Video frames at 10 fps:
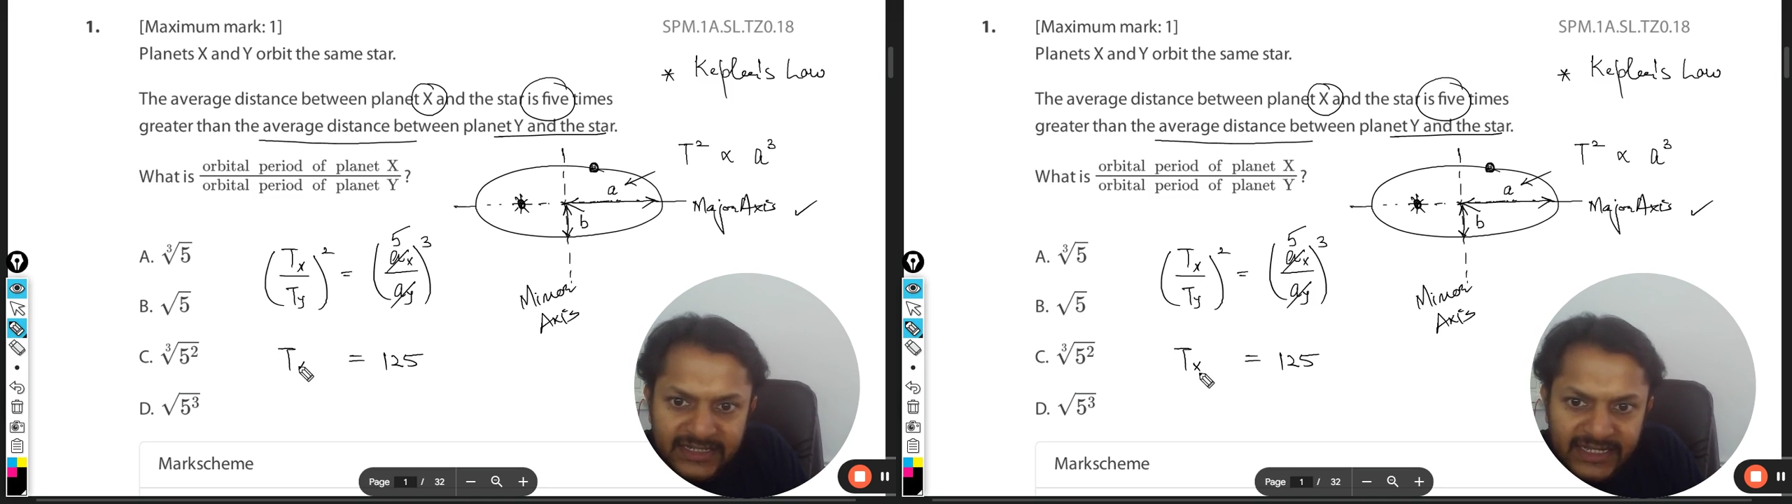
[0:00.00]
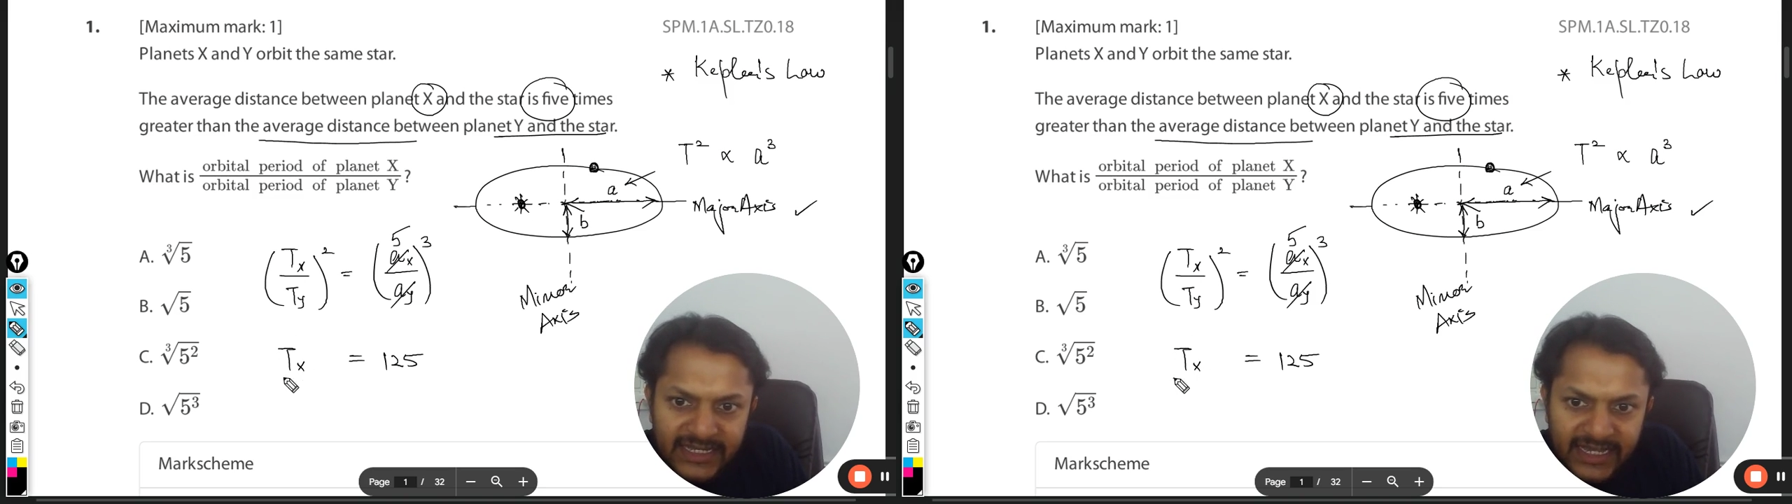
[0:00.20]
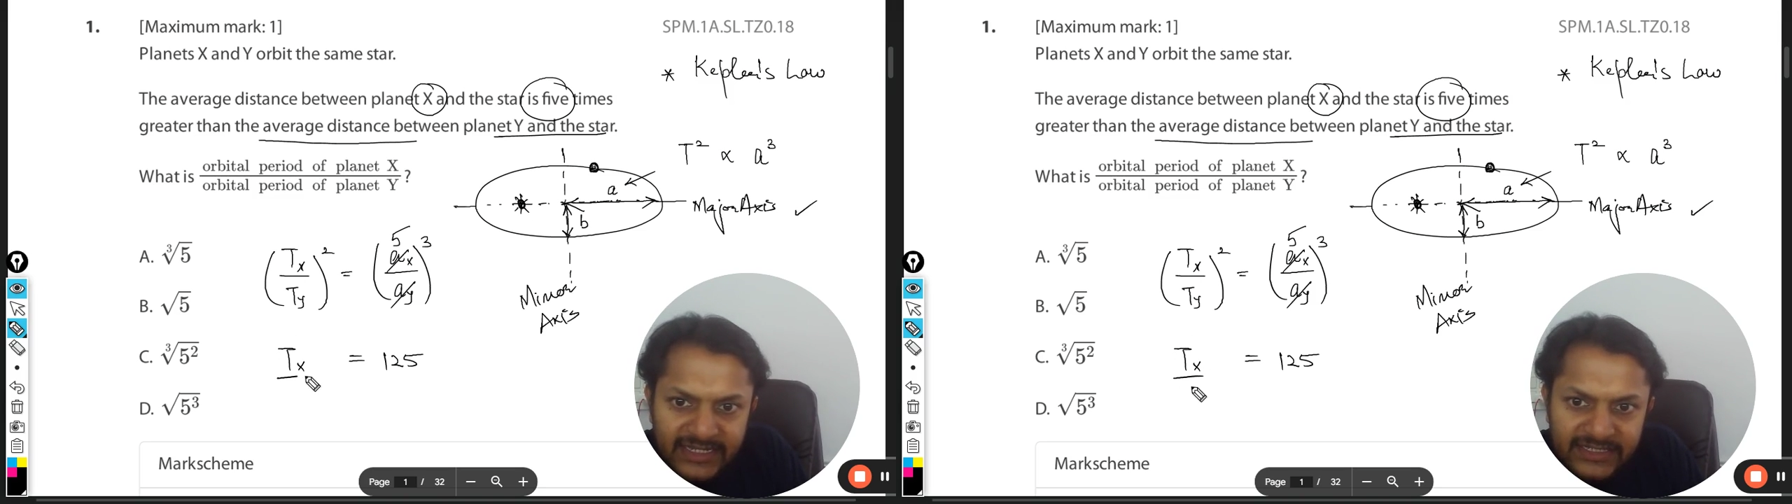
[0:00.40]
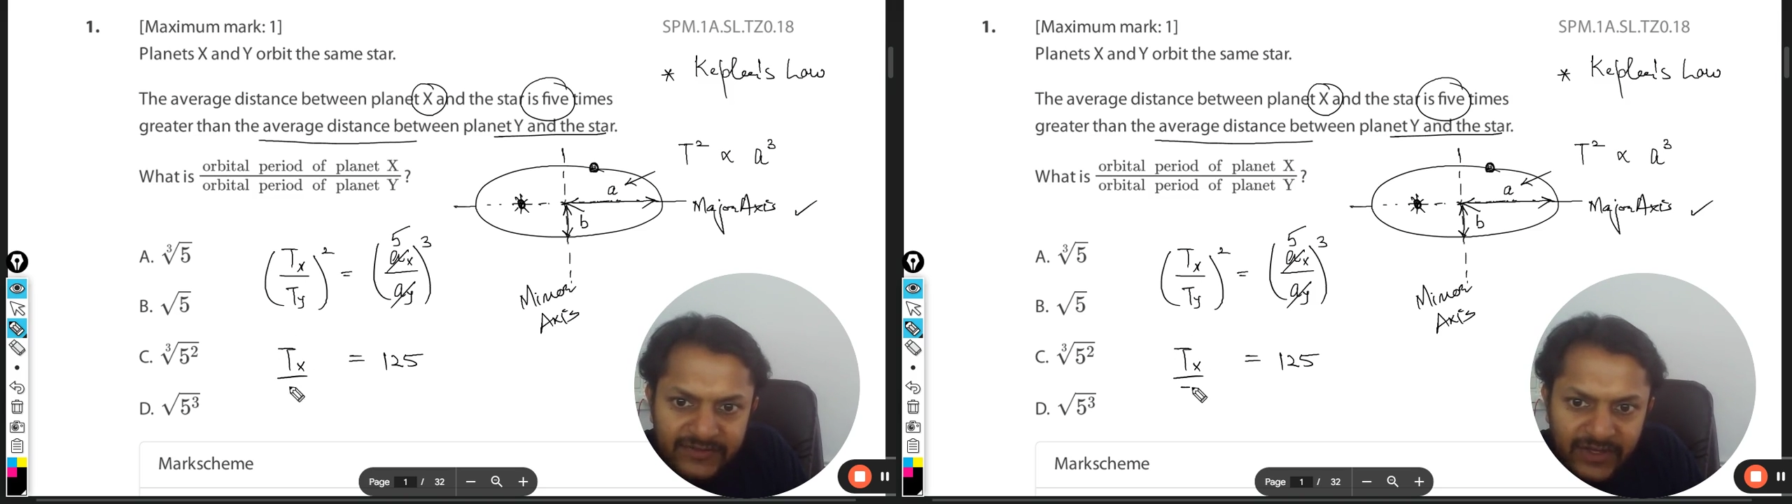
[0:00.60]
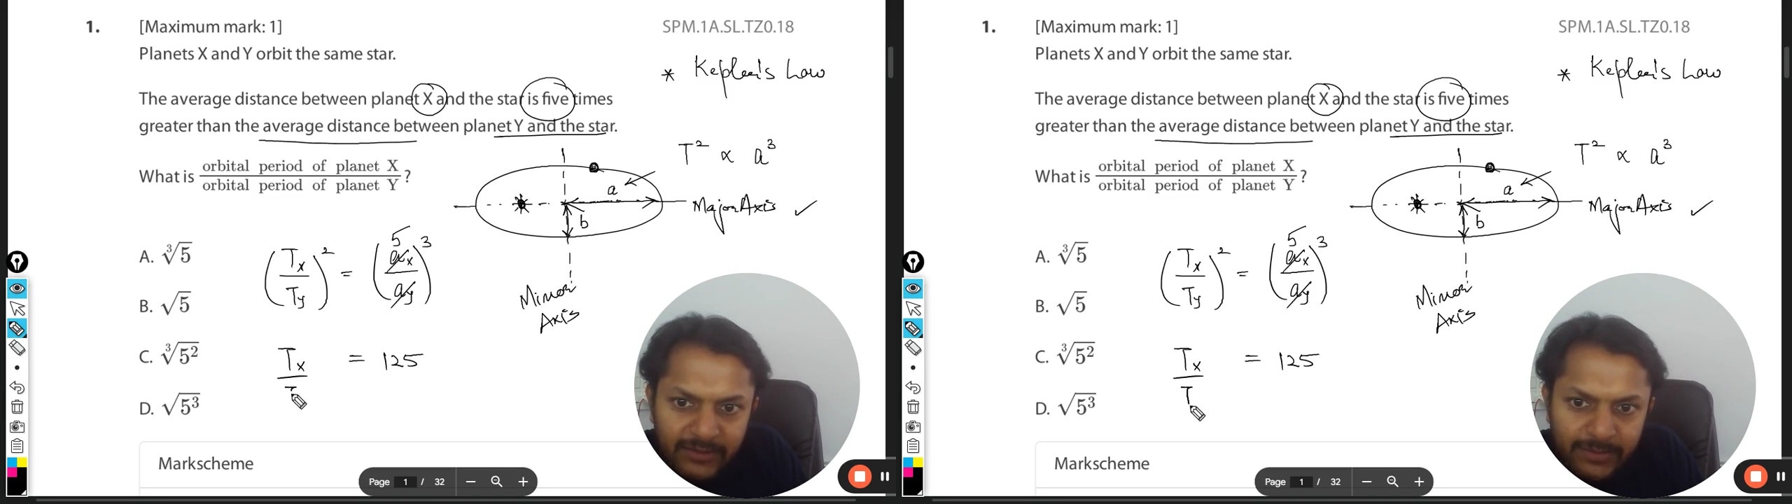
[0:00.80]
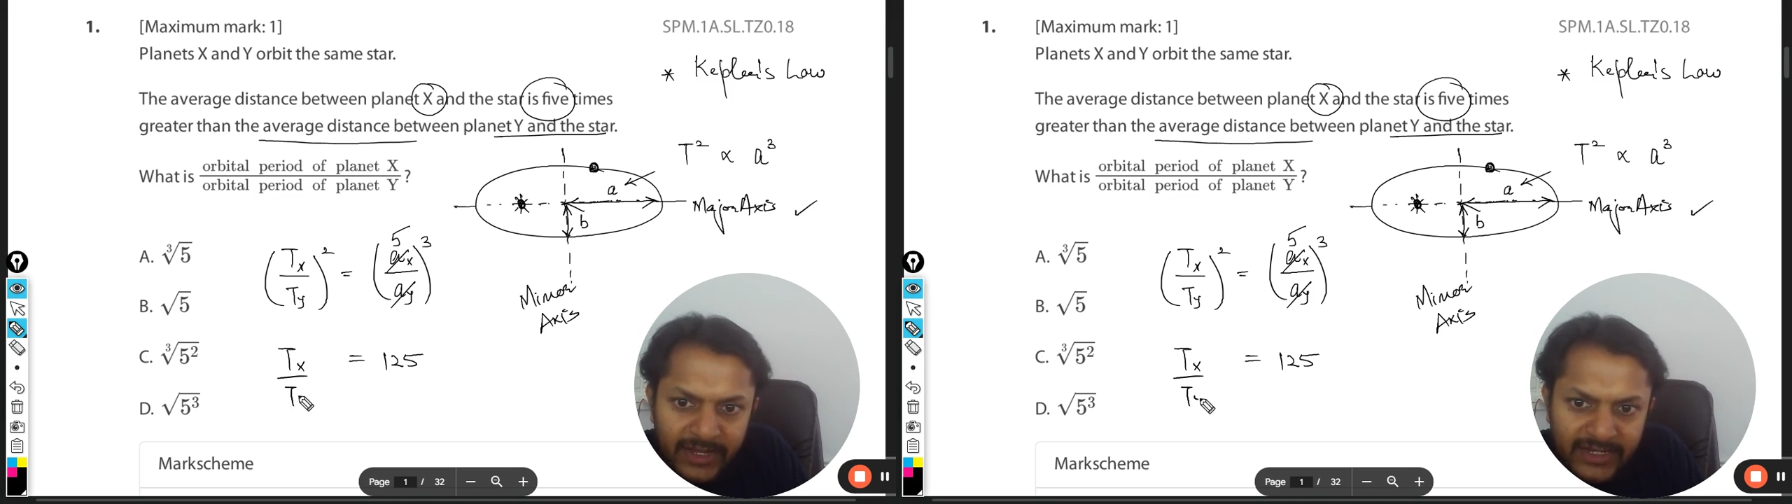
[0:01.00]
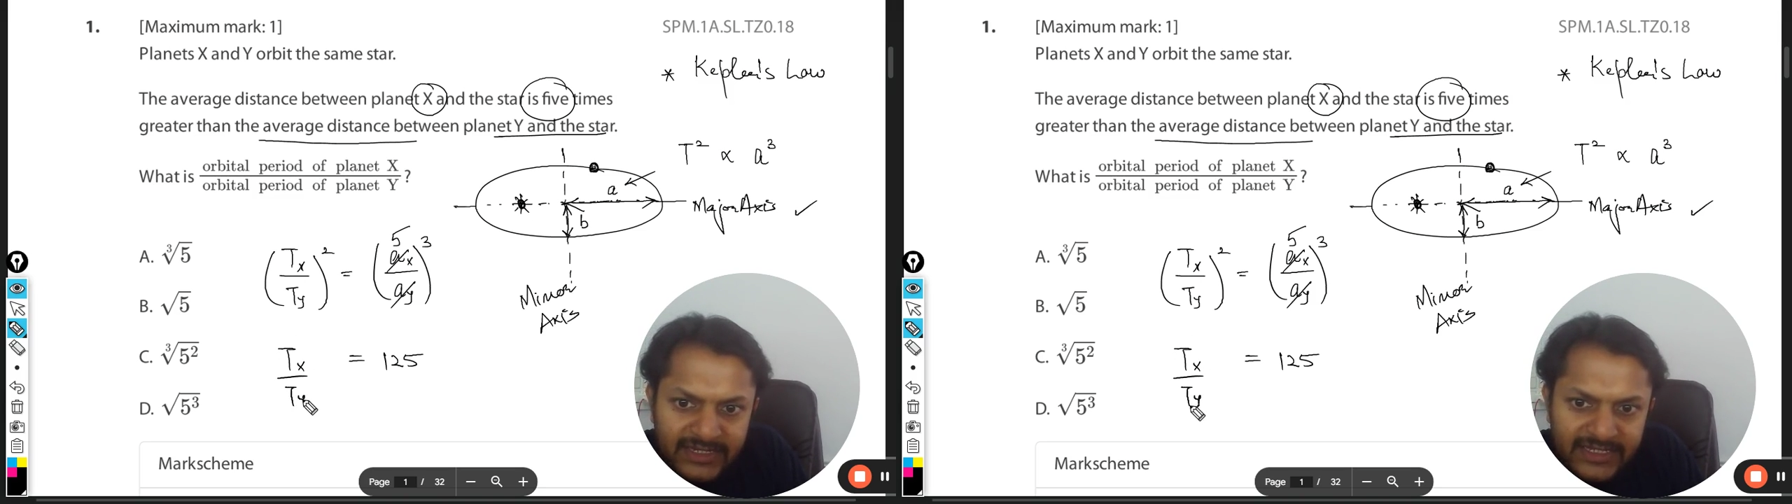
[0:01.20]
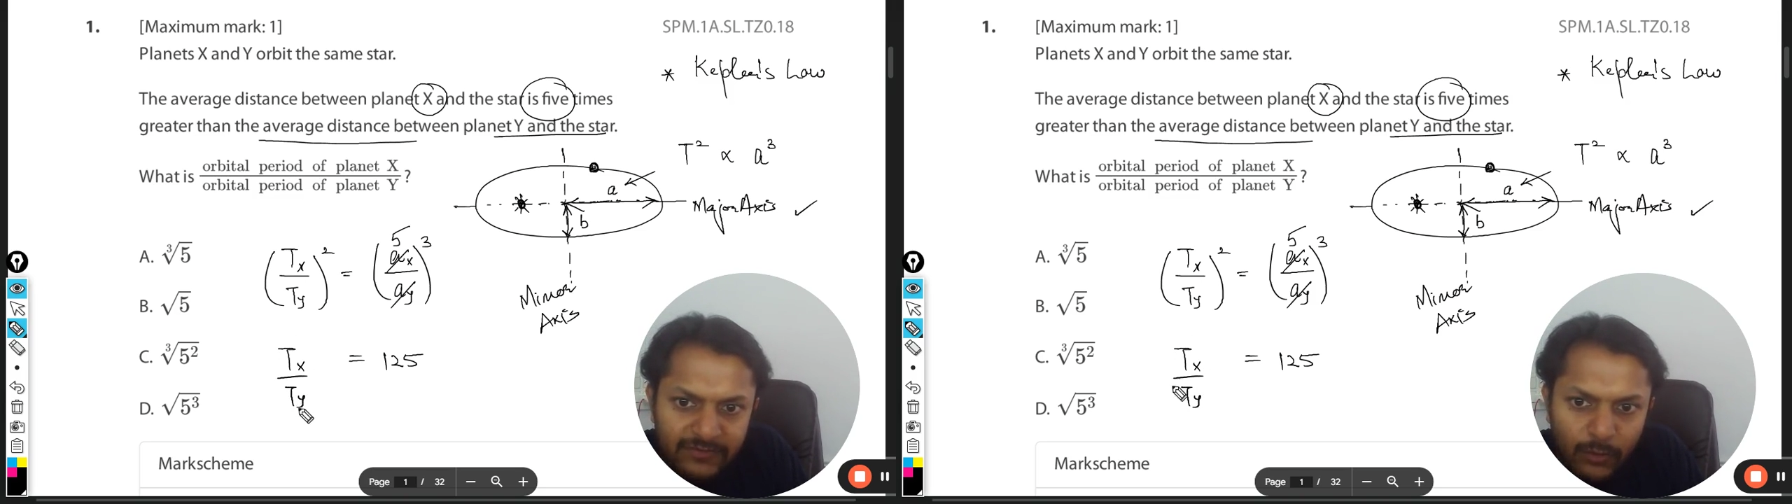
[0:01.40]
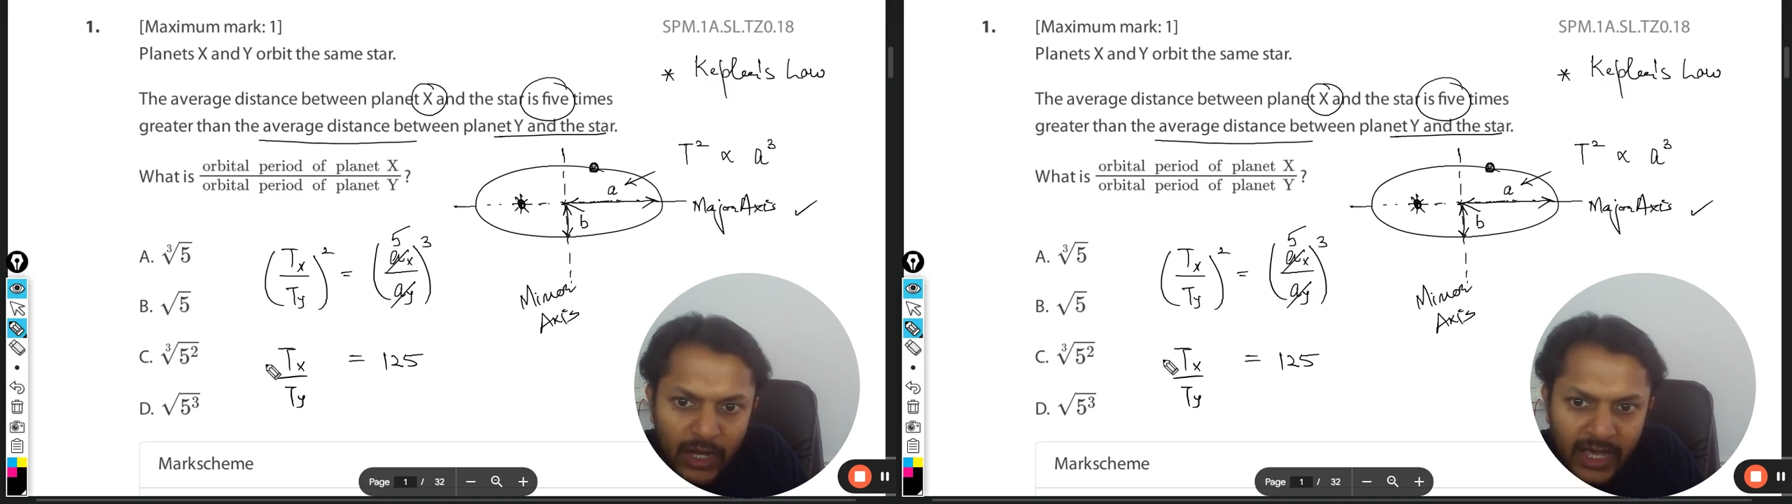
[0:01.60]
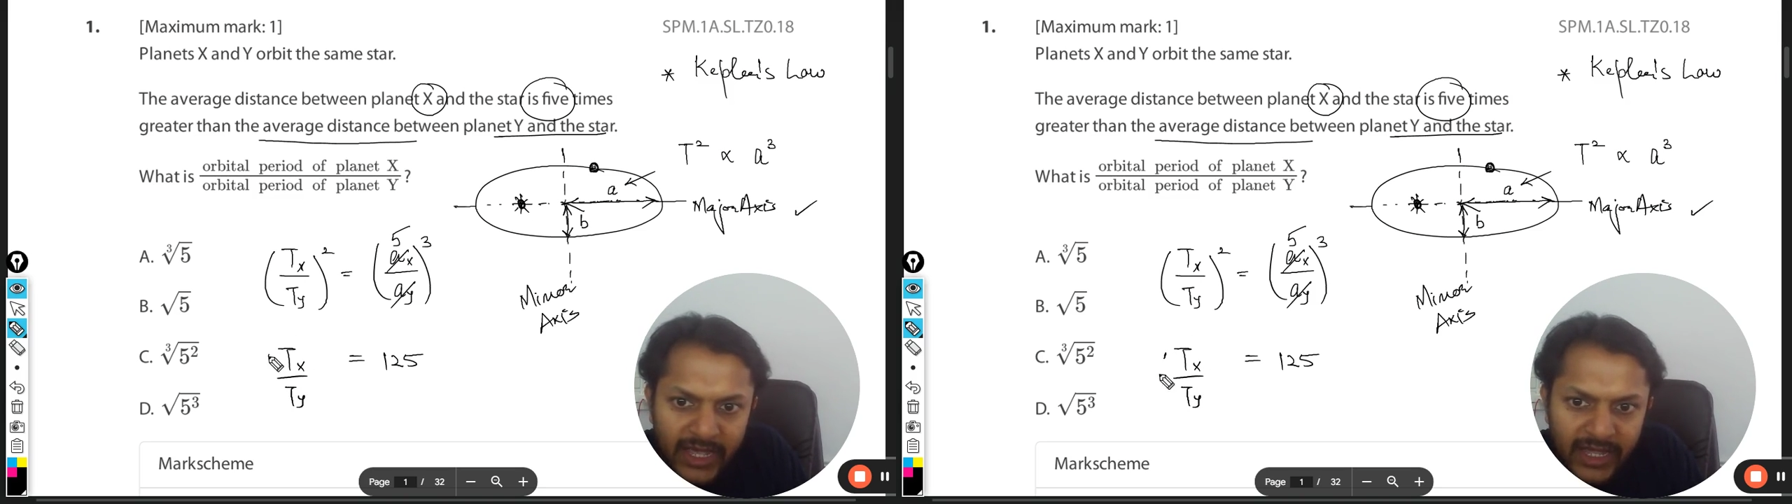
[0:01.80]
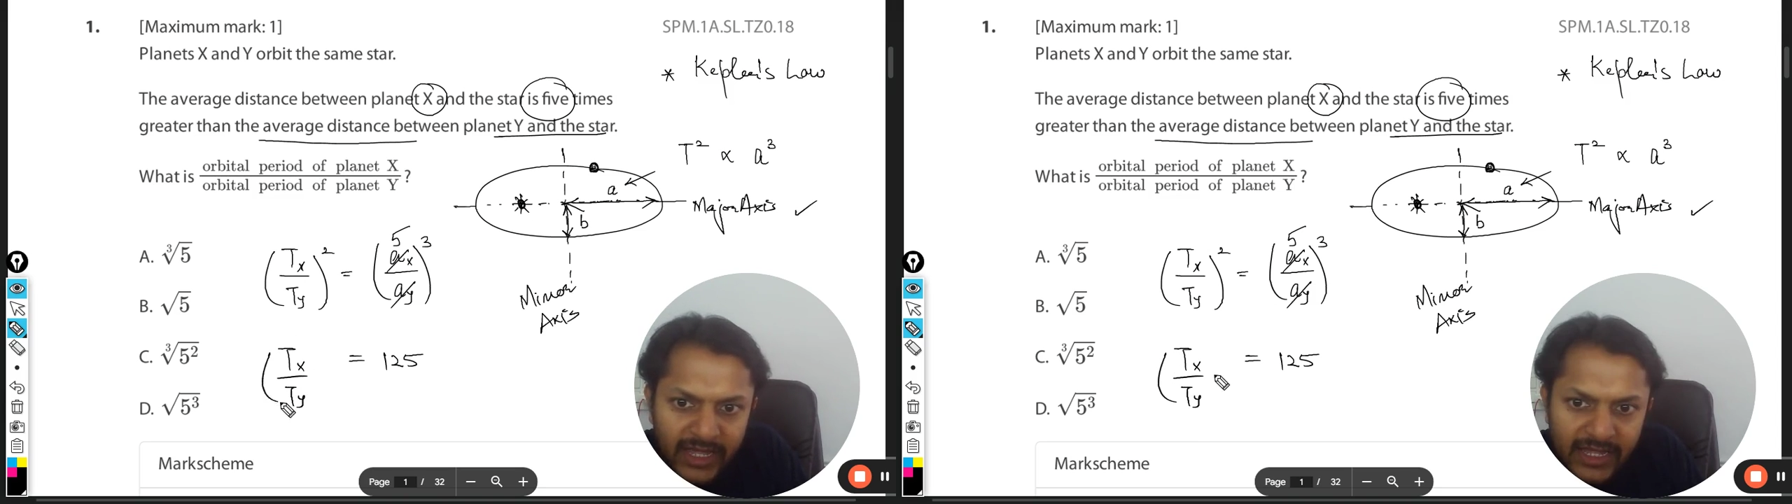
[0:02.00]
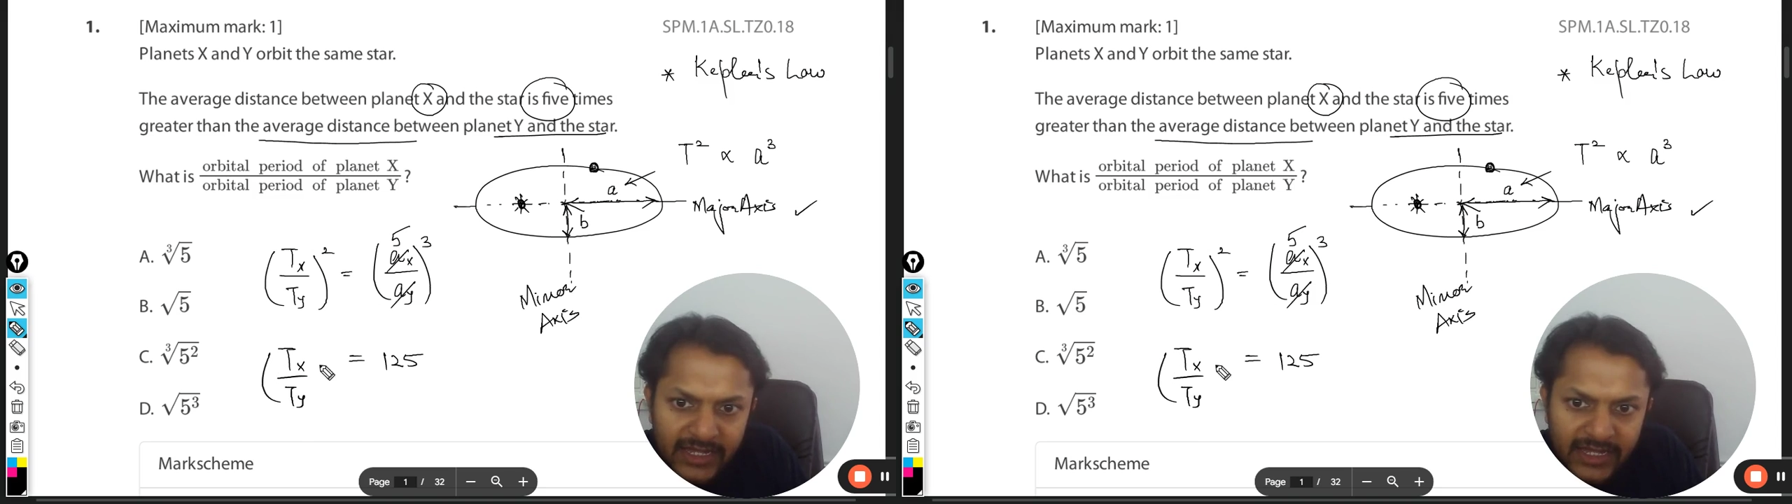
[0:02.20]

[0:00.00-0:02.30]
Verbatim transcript: tx divided by ty